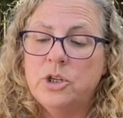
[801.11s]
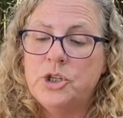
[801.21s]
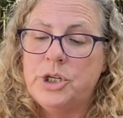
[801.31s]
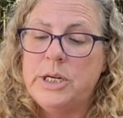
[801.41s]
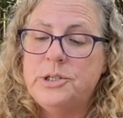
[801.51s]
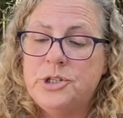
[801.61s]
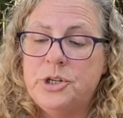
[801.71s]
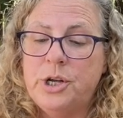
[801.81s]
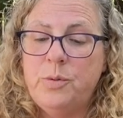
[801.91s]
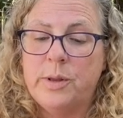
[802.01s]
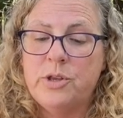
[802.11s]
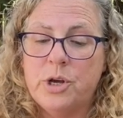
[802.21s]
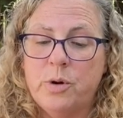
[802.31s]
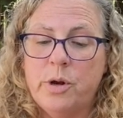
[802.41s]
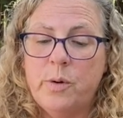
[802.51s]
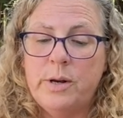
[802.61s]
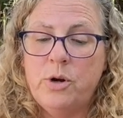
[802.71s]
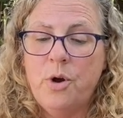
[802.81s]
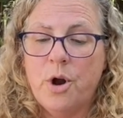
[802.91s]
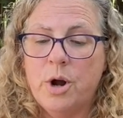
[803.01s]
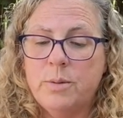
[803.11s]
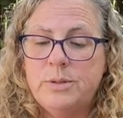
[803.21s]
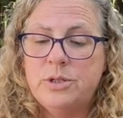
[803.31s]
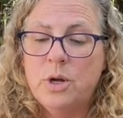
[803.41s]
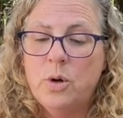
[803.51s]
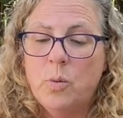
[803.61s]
She stood with Toto in her arms,